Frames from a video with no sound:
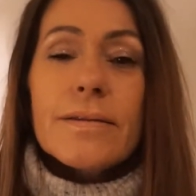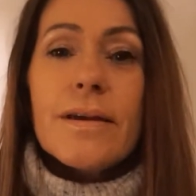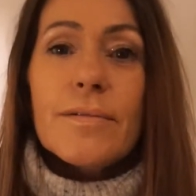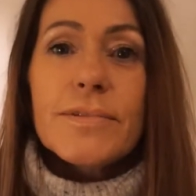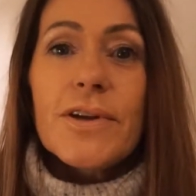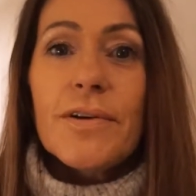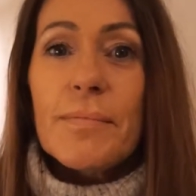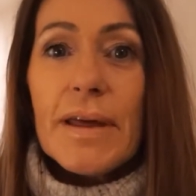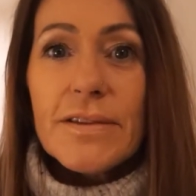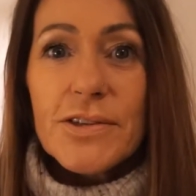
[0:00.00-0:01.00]
So I'm sorry
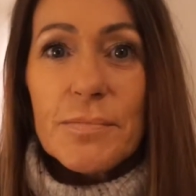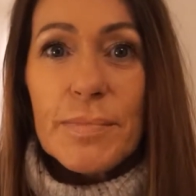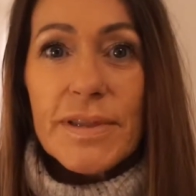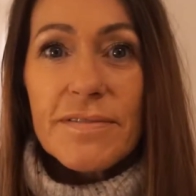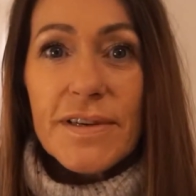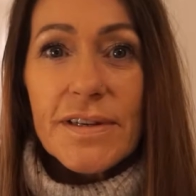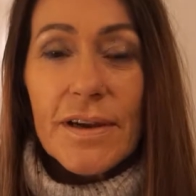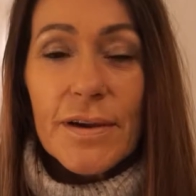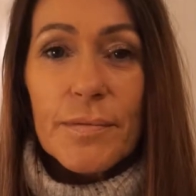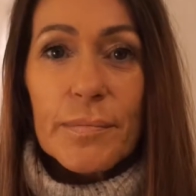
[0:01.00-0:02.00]
about the jump in the
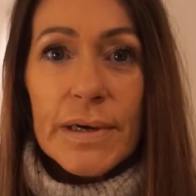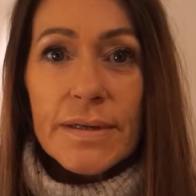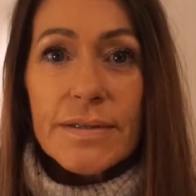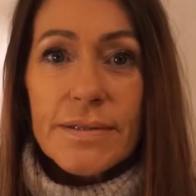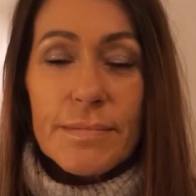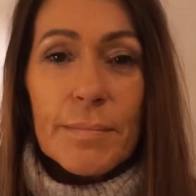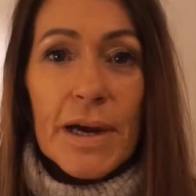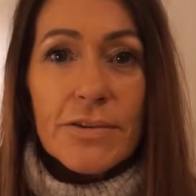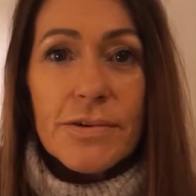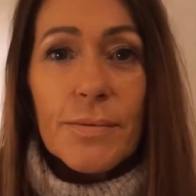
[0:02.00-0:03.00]
video, but my
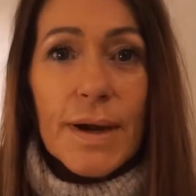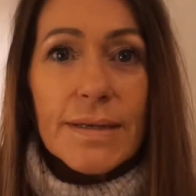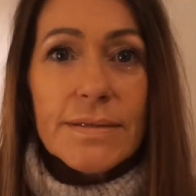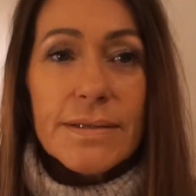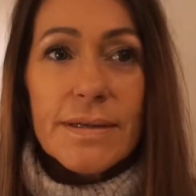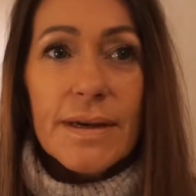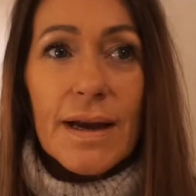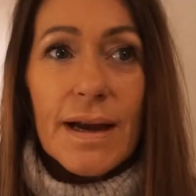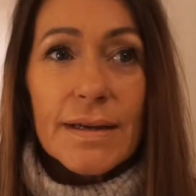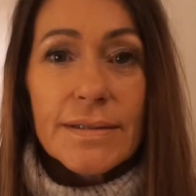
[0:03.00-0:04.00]
battery went
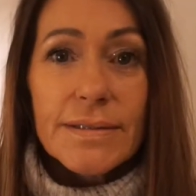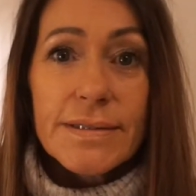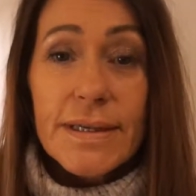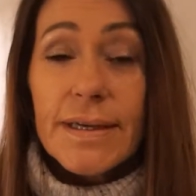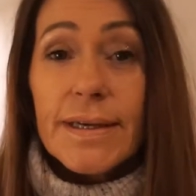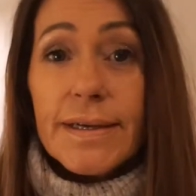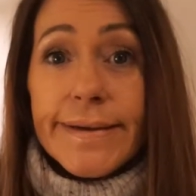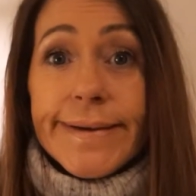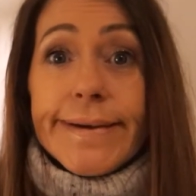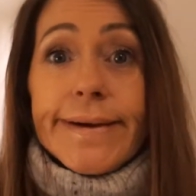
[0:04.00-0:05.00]
and
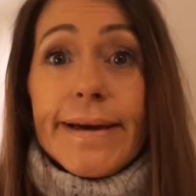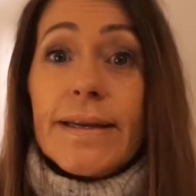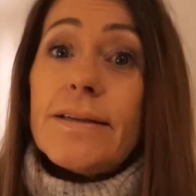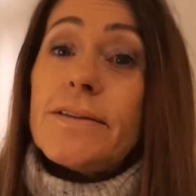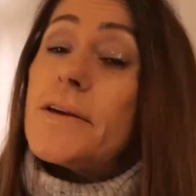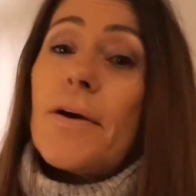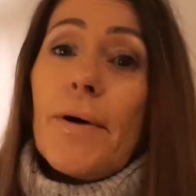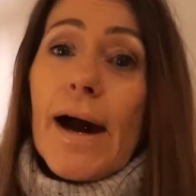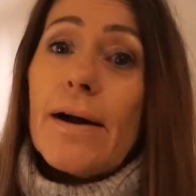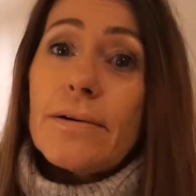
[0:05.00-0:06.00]
I needed to go
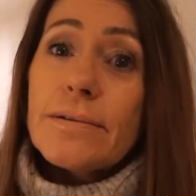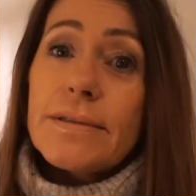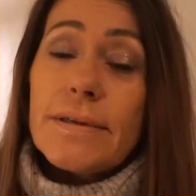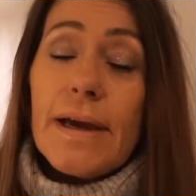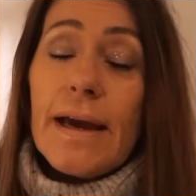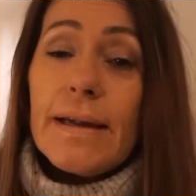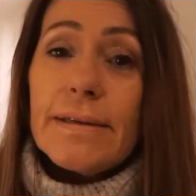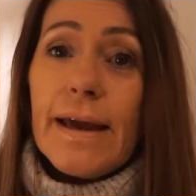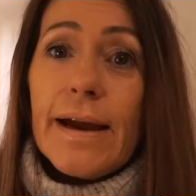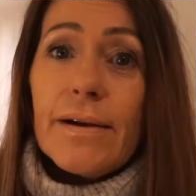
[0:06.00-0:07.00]
out,
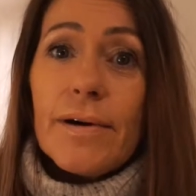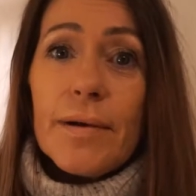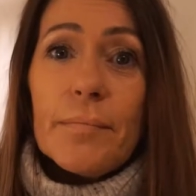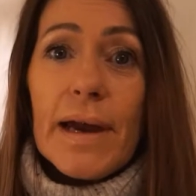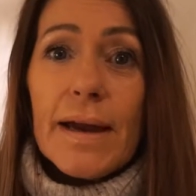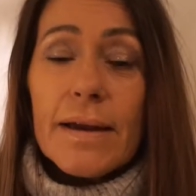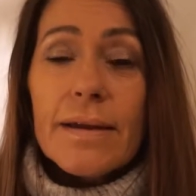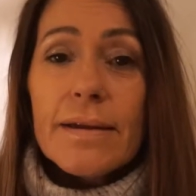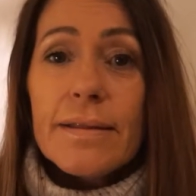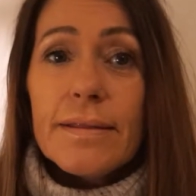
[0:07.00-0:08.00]
and now I'm
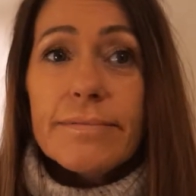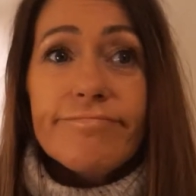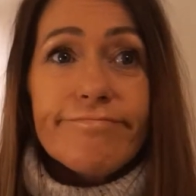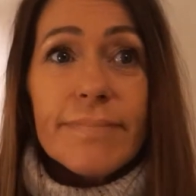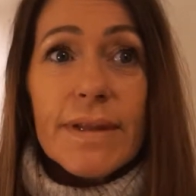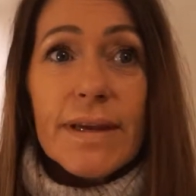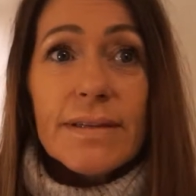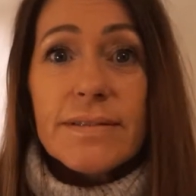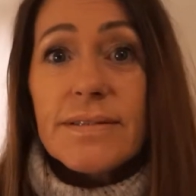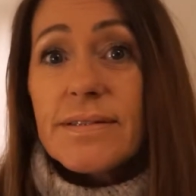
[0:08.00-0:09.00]
back.
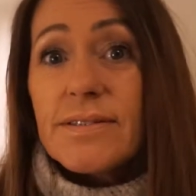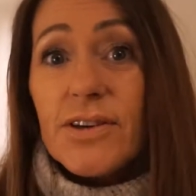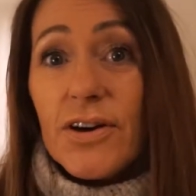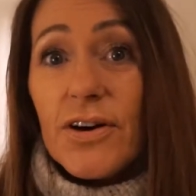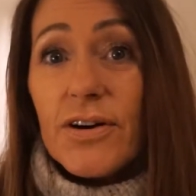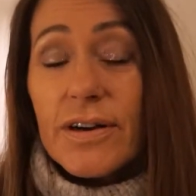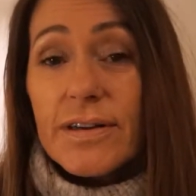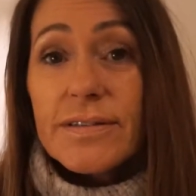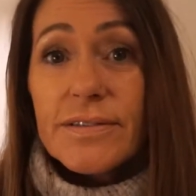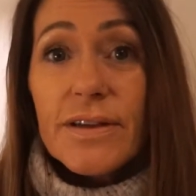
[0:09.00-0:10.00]
It's dark,
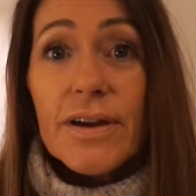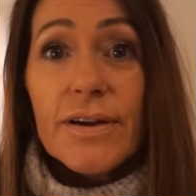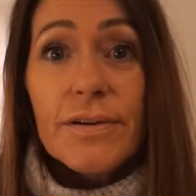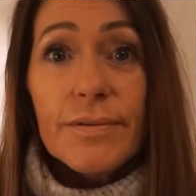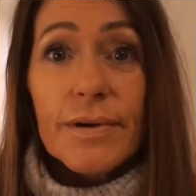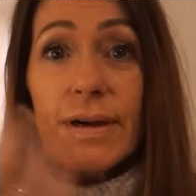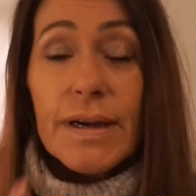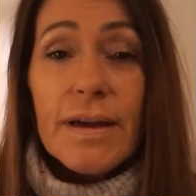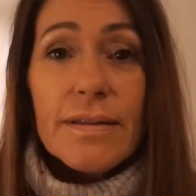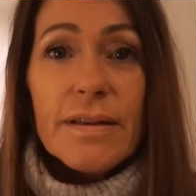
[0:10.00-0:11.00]
so...
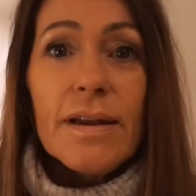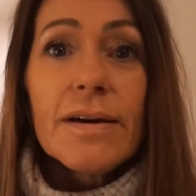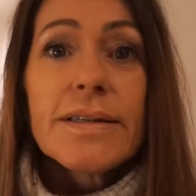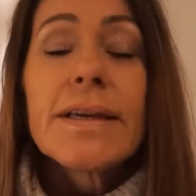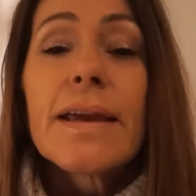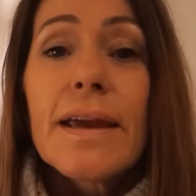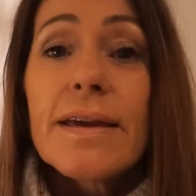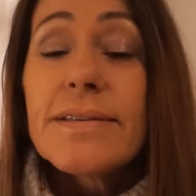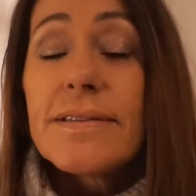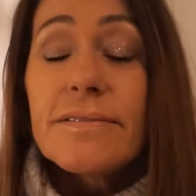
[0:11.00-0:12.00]
the lighting
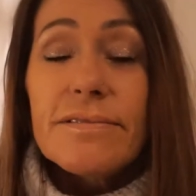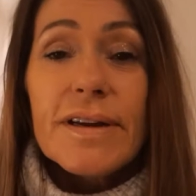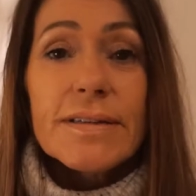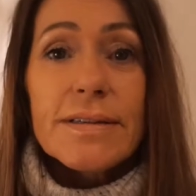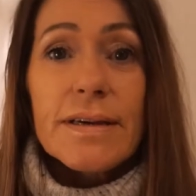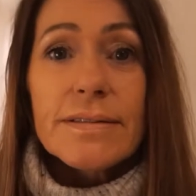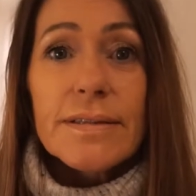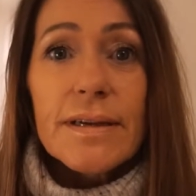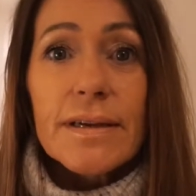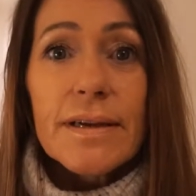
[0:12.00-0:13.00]
isn't
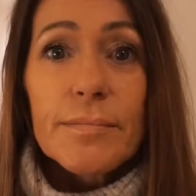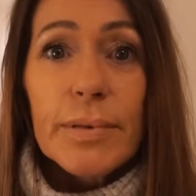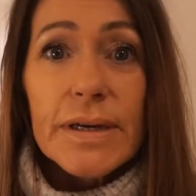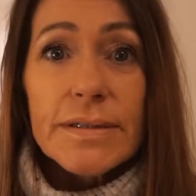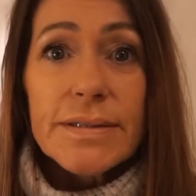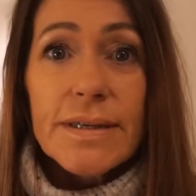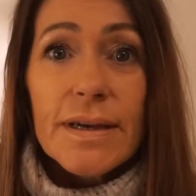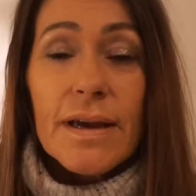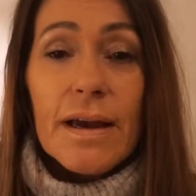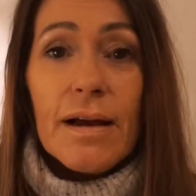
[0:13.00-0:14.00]
fantastic, but
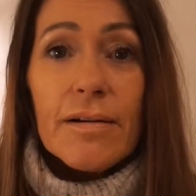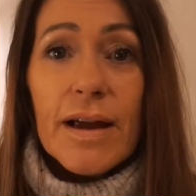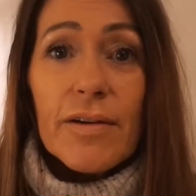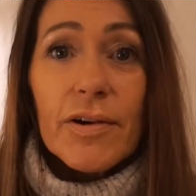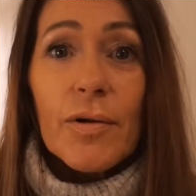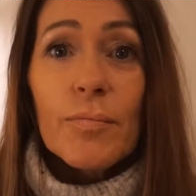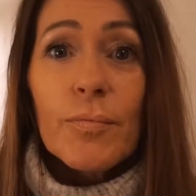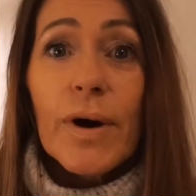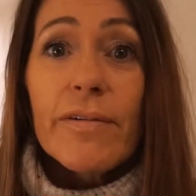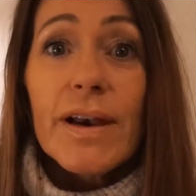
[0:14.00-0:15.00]
I'll carry
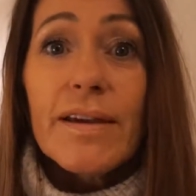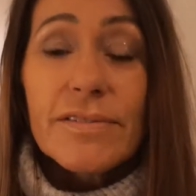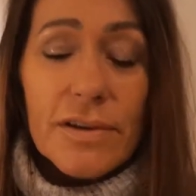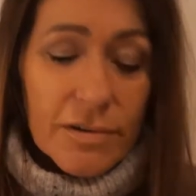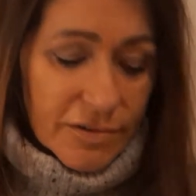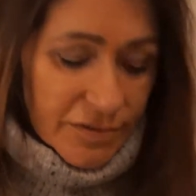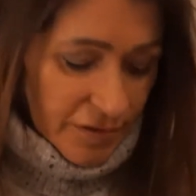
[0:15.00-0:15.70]
on where I left off.